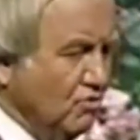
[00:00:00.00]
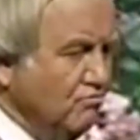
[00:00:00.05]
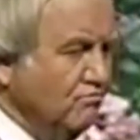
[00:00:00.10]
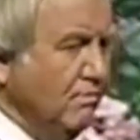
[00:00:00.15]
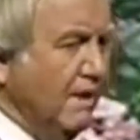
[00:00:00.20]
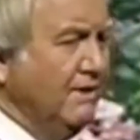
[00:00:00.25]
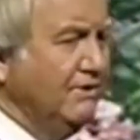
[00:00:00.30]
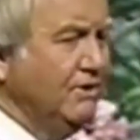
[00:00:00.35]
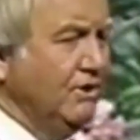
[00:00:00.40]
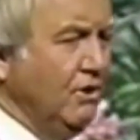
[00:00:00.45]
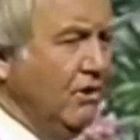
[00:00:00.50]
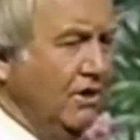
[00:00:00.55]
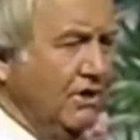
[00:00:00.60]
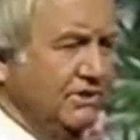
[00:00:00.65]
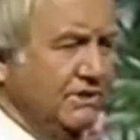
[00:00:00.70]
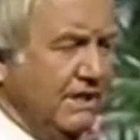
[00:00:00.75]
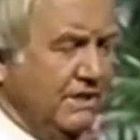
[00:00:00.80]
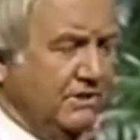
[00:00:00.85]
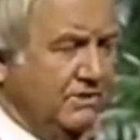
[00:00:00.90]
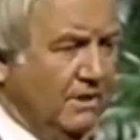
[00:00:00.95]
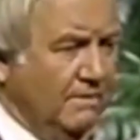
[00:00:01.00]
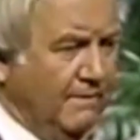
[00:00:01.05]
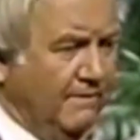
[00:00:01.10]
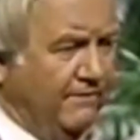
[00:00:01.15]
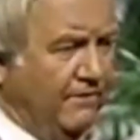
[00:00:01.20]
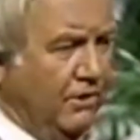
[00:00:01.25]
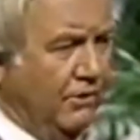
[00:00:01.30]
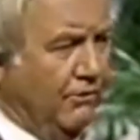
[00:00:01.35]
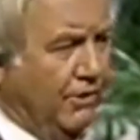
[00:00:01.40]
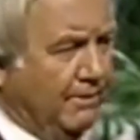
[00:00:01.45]
But the Lord said to him,
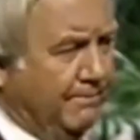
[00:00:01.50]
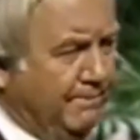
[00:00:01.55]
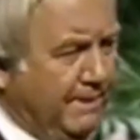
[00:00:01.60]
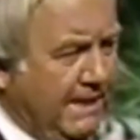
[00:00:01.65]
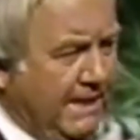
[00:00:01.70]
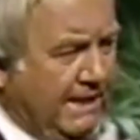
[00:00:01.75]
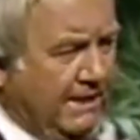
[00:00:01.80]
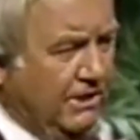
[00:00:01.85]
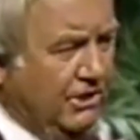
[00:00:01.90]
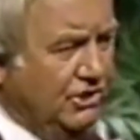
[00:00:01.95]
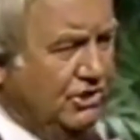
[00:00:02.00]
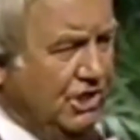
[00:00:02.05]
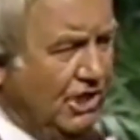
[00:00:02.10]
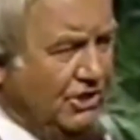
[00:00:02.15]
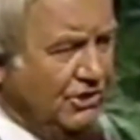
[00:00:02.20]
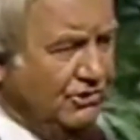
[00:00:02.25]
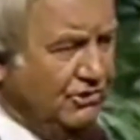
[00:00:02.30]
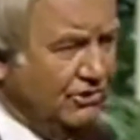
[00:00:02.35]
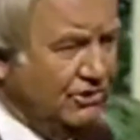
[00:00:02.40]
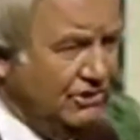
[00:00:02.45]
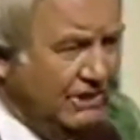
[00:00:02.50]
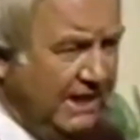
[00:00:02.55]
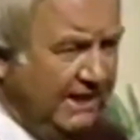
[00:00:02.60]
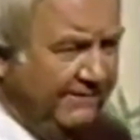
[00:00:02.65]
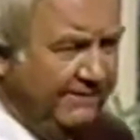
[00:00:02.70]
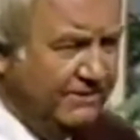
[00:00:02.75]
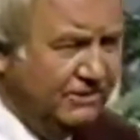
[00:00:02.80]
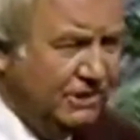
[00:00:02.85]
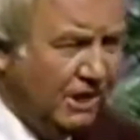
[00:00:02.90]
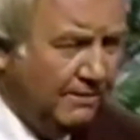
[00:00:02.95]
if you'll repent and judge
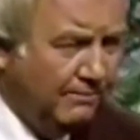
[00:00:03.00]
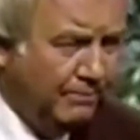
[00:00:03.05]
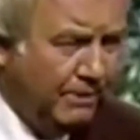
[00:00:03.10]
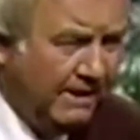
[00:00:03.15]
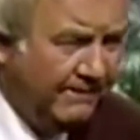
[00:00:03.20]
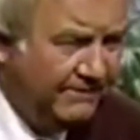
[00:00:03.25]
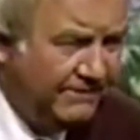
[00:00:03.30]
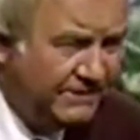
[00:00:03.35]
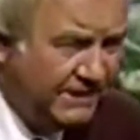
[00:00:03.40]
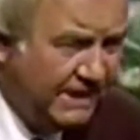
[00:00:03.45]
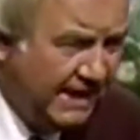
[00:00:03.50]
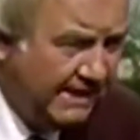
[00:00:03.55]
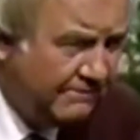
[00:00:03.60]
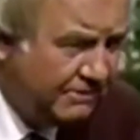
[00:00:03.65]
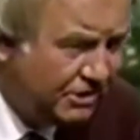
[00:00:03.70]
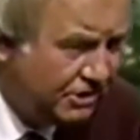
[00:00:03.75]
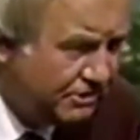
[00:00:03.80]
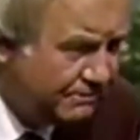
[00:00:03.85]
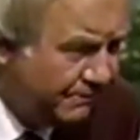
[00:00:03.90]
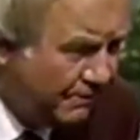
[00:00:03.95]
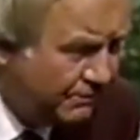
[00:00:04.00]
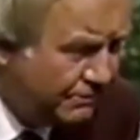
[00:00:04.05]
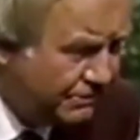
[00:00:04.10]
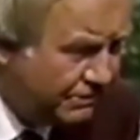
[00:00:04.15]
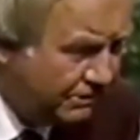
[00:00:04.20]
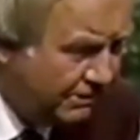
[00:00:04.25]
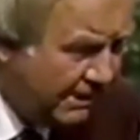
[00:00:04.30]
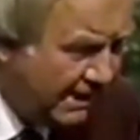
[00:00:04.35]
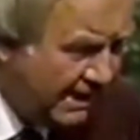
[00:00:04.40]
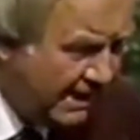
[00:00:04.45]
yourself and start prophesying, you're supposed
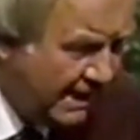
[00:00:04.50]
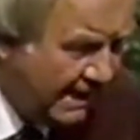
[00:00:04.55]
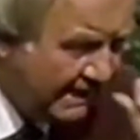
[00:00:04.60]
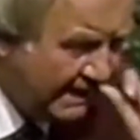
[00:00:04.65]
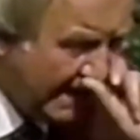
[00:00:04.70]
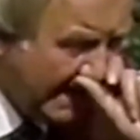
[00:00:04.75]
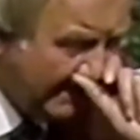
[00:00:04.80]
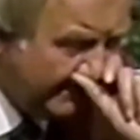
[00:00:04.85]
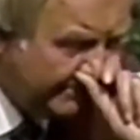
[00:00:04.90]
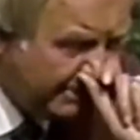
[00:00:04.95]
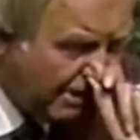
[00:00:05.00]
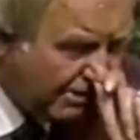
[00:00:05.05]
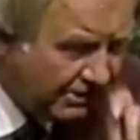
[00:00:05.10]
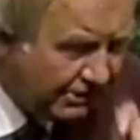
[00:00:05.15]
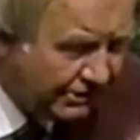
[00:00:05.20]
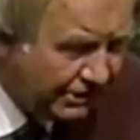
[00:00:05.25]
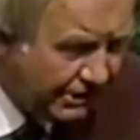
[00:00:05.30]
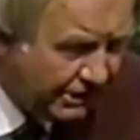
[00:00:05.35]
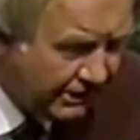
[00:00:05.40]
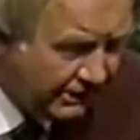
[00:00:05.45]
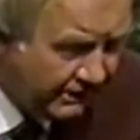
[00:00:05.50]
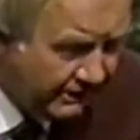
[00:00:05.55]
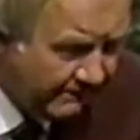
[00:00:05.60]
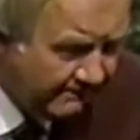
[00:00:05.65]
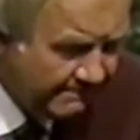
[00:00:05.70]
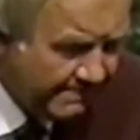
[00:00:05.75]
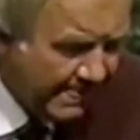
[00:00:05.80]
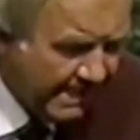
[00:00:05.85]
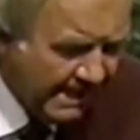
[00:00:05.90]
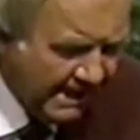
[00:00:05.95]
to. And now I'm talking to you
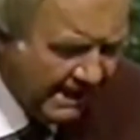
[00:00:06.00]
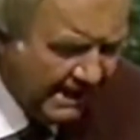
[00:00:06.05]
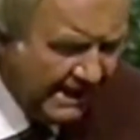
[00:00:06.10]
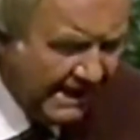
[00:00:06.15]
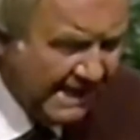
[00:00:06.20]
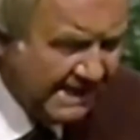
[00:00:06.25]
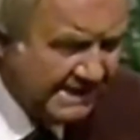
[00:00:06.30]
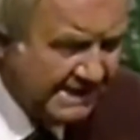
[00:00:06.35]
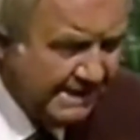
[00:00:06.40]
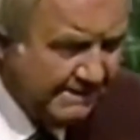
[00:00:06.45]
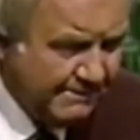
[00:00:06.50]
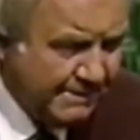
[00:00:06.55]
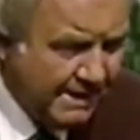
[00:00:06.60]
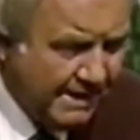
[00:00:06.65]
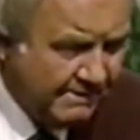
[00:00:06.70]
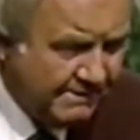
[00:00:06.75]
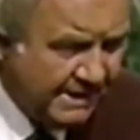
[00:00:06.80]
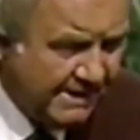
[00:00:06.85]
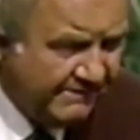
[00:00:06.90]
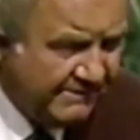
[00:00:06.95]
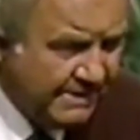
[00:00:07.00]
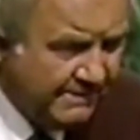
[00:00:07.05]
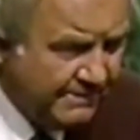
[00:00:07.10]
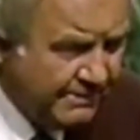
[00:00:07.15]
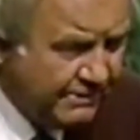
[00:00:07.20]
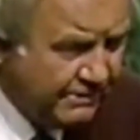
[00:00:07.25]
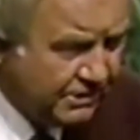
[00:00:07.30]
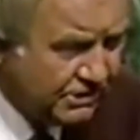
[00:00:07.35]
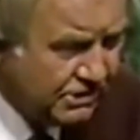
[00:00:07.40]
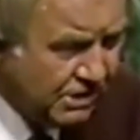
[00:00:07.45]
here, and I've come
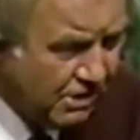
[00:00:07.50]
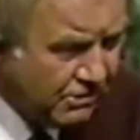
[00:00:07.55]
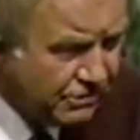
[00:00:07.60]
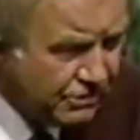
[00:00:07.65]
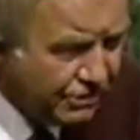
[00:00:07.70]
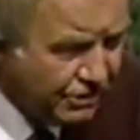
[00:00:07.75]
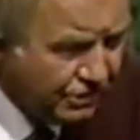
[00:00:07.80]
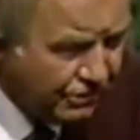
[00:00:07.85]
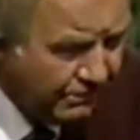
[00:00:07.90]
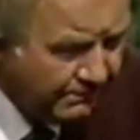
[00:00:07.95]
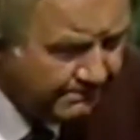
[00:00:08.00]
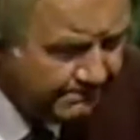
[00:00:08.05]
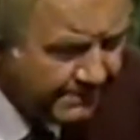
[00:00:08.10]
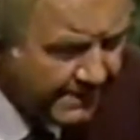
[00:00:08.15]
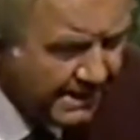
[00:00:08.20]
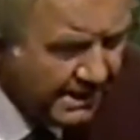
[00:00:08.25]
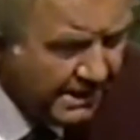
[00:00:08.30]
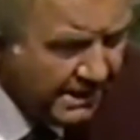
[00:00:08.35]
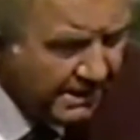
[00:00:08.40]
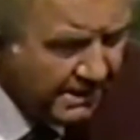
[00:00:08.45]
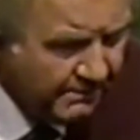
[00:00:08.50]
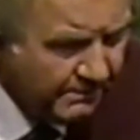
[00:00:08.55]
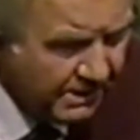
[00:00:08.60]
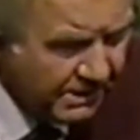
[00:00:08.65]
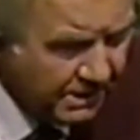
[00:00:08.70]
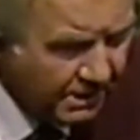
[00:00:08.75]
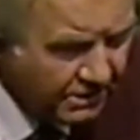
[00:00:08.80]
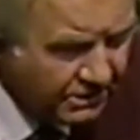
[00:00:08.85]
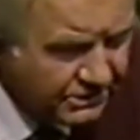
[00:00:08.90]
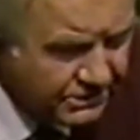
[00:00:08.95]
in here to talk to you
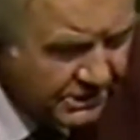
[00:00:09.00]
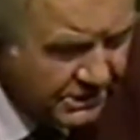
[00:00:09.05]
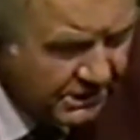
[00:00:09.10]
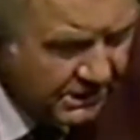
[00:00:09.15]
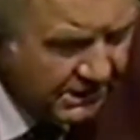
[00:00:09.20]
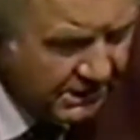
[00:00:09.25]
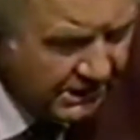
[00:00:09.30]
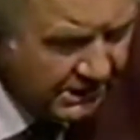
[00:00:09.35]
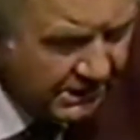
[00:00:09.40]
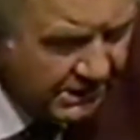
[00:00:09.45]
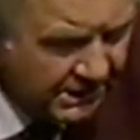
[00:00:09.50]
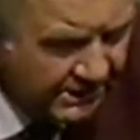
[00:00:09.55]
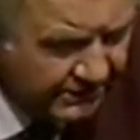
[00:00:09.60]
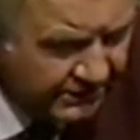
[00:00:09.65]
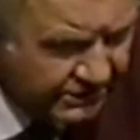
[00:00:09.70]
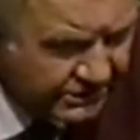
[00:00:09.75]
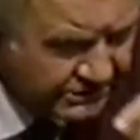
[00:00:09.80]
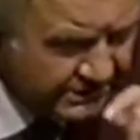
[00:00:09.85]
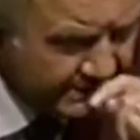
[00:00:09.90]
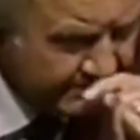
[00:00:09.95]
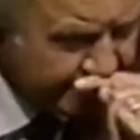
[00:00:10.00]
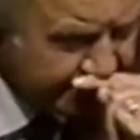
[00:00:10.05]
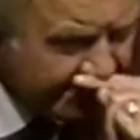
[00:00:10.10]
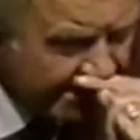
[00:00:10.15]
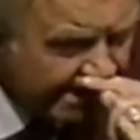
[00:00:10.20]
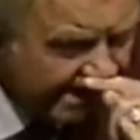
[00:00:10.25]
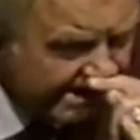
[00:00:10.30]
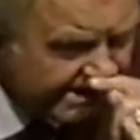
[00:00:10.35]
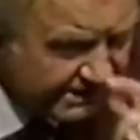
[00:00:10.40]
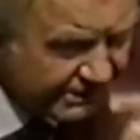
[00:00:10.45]
because there are some
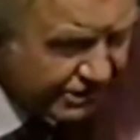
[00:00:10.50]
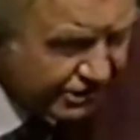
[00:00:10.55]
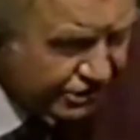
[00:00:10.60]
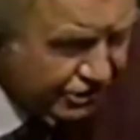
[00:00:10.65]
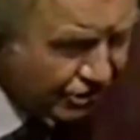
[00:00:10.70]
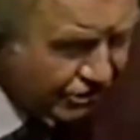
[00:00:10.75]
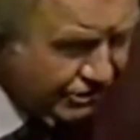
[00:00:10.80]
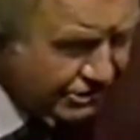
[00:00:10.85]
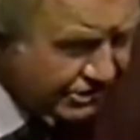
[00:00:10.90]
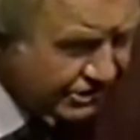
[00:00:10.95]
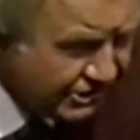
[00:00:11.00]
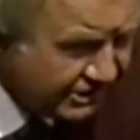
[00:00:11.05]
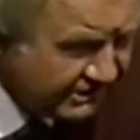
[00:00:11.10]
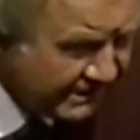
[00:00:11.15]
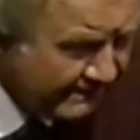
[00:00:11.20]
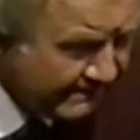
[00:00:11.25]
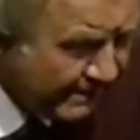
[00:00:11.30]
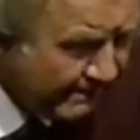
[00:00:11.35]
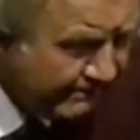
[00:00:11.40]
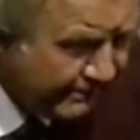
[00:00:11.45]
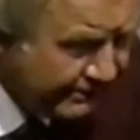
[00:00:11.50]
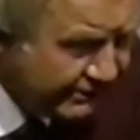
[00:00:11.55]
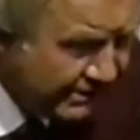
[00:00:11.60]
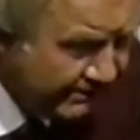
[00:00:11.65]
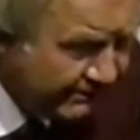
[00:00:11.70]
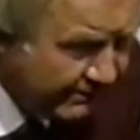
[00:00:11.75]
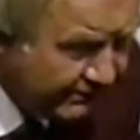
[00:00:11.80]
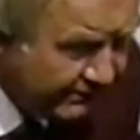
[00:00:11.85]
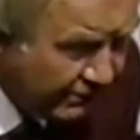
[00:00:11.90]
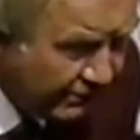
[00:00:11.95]
things that the churches does I'm not putting
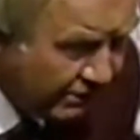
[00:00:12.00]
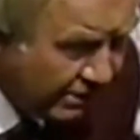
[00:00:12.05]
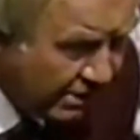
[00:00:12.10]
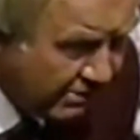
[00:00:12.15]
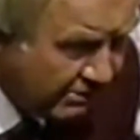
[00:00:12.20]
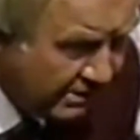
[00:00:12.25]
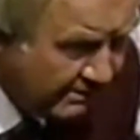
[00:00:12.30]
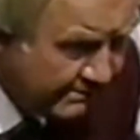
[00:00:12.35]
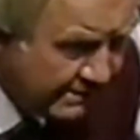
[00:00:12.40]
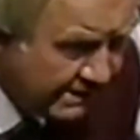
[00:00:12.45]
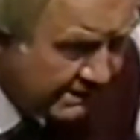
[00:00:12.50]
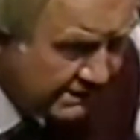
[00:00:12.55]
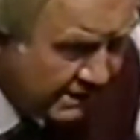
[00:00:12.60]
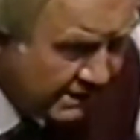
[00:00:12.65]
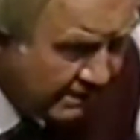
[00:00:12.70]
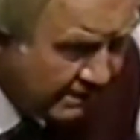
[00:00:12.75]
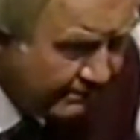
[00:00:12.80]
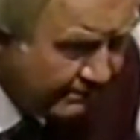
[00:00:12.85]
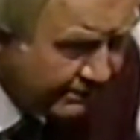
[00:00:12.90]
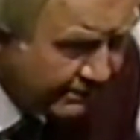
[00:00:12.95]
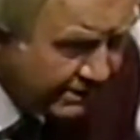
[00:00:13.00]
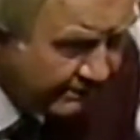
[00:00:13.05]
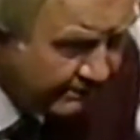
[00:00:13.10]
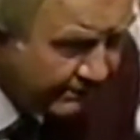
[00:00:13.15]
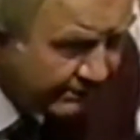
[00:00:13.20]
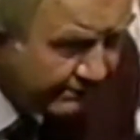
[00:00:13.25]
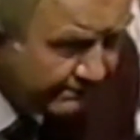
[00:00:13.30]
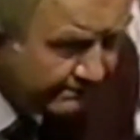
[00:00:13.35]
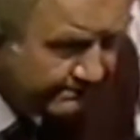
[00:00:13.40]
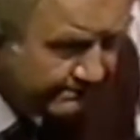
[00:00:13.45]
up with no longer. I'm getting tired of putting up
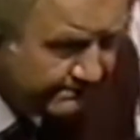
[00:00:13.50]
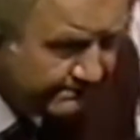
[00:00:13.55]
with them.